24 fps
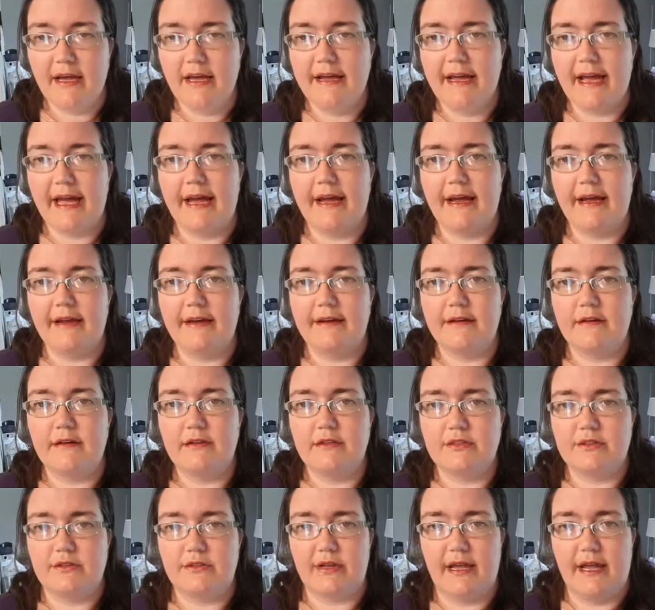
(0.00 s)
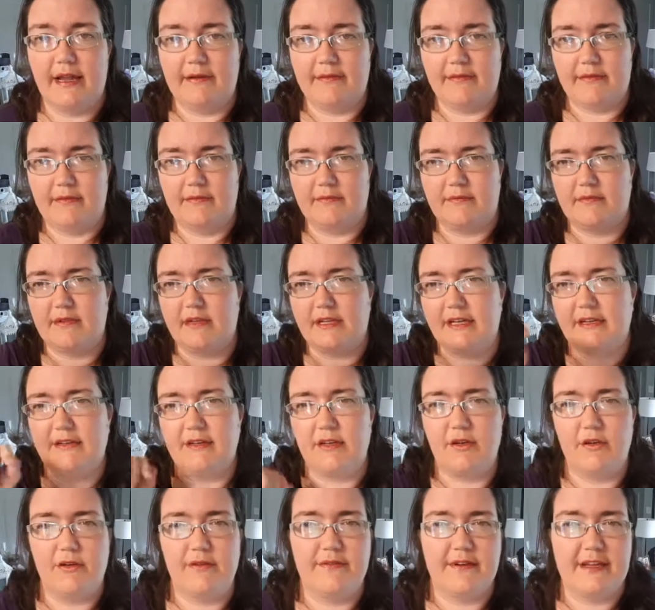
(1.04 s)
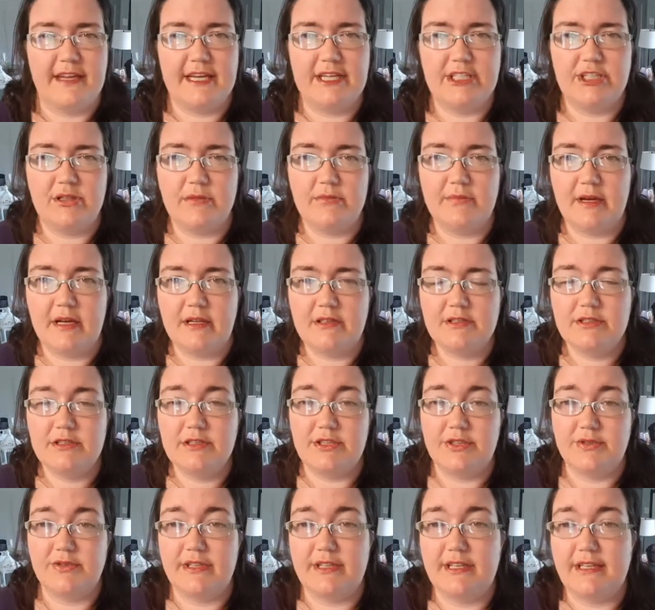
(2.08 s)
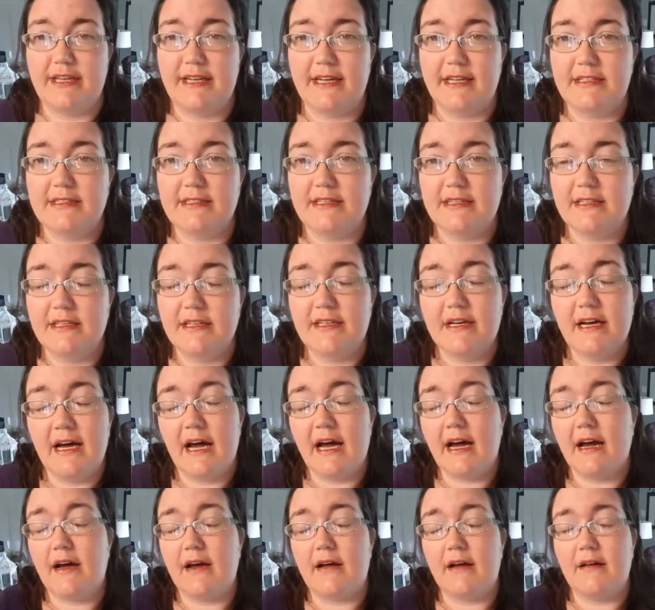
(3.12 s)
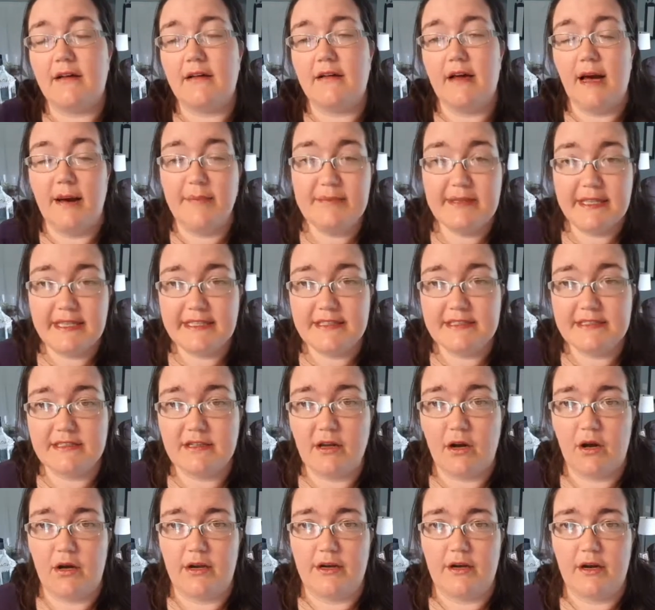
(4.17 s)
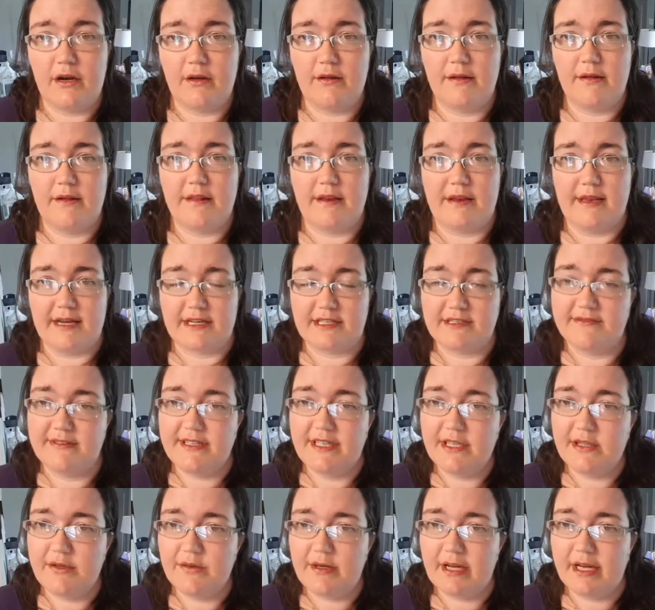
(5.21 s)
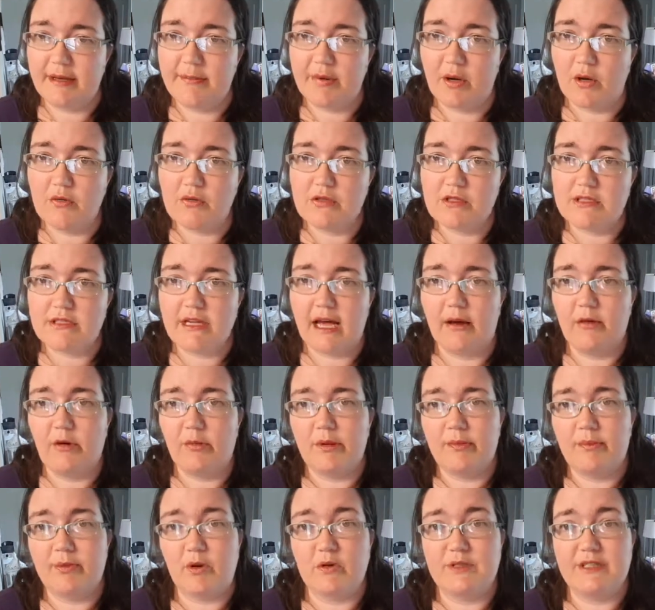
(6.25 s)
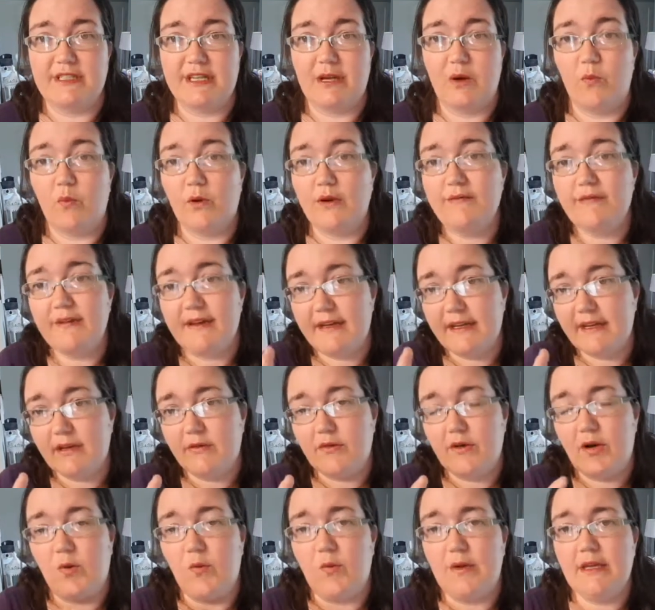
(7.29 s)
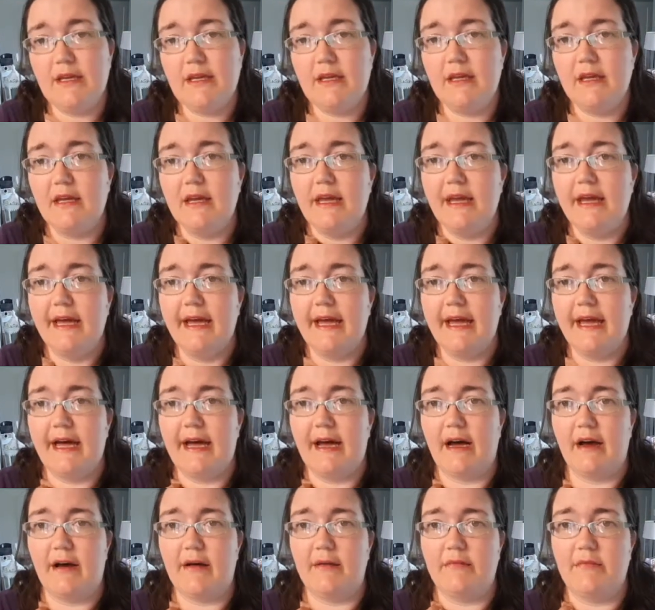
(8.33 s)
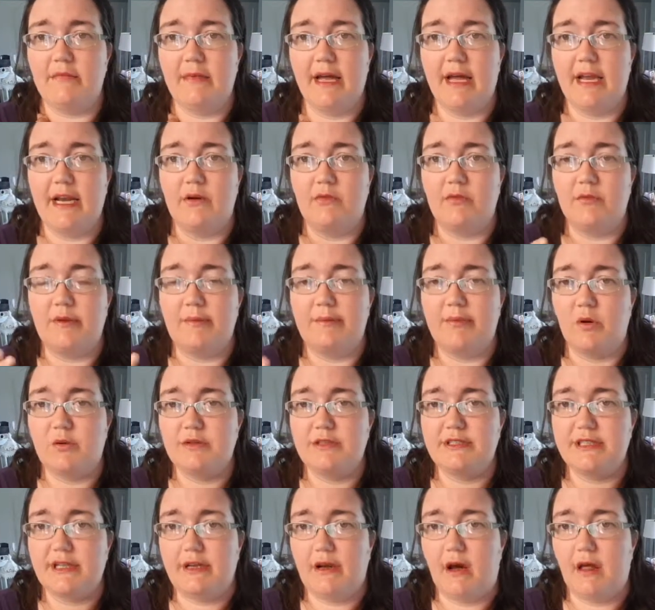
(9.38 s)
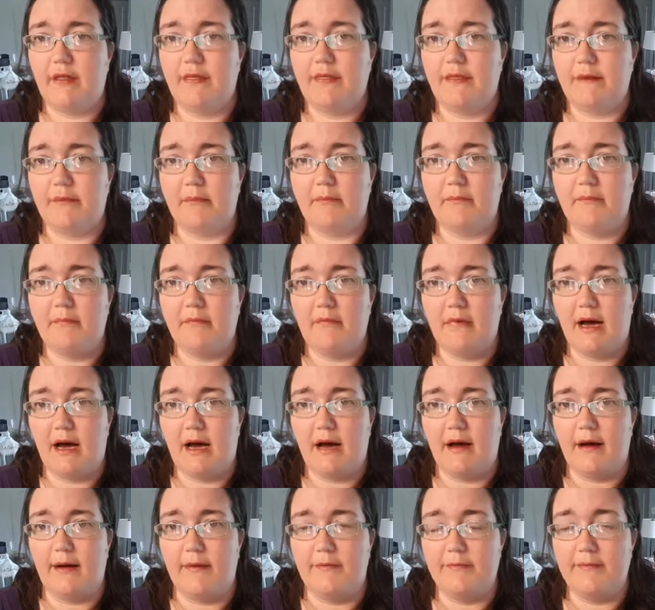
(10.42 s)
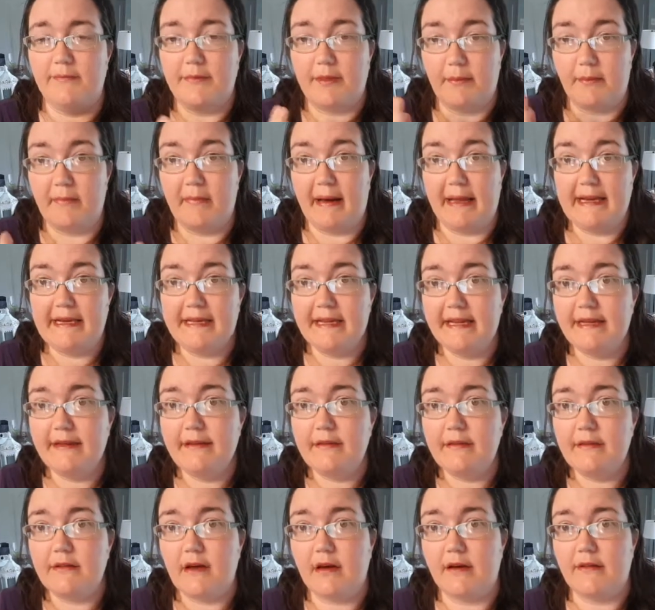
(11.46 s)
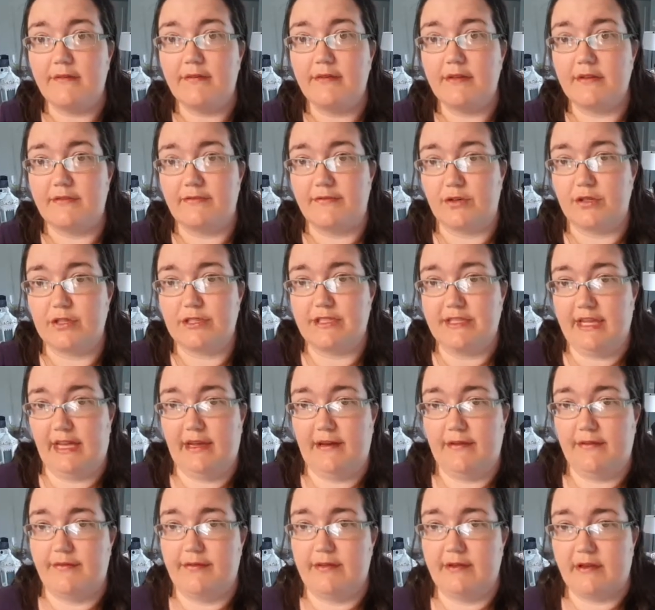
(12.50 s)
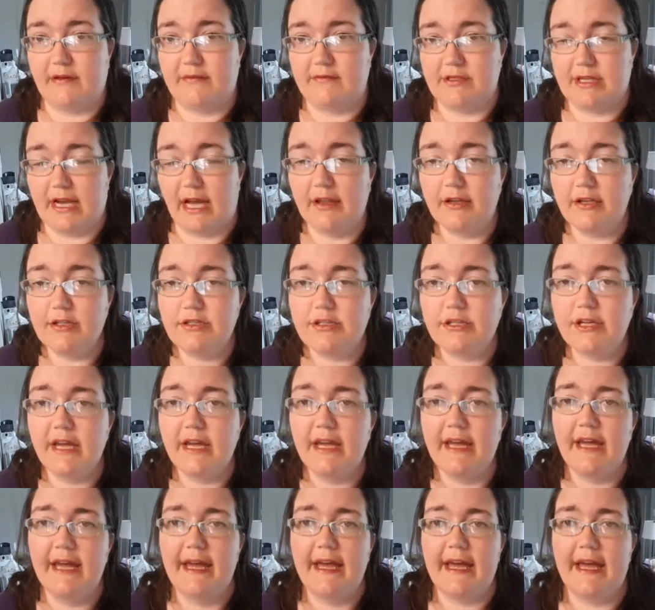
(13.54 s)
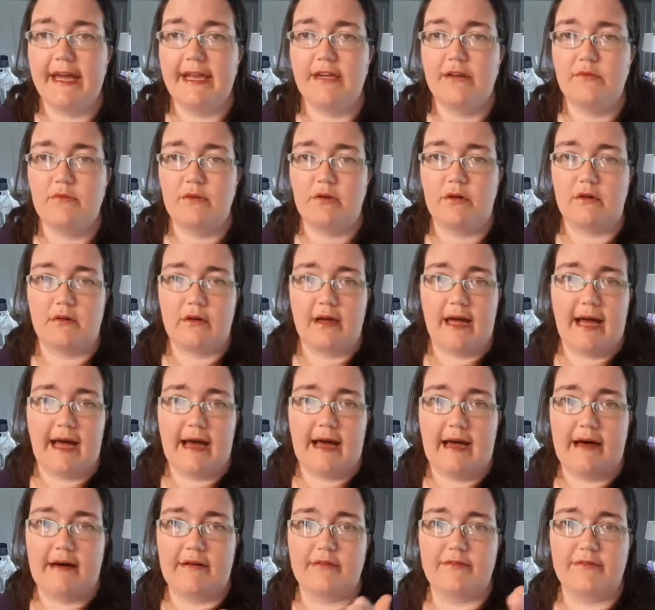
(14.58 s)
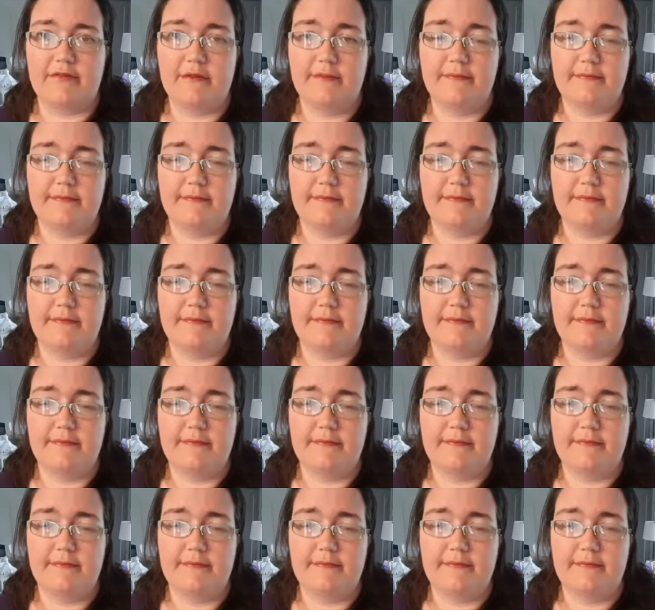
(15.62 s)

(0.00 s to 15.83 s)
and click the notification bell so you can get updates on the next video I post. I will be posting one video a week, and it will be posting on the Monday of the first day of the challenge, and it will have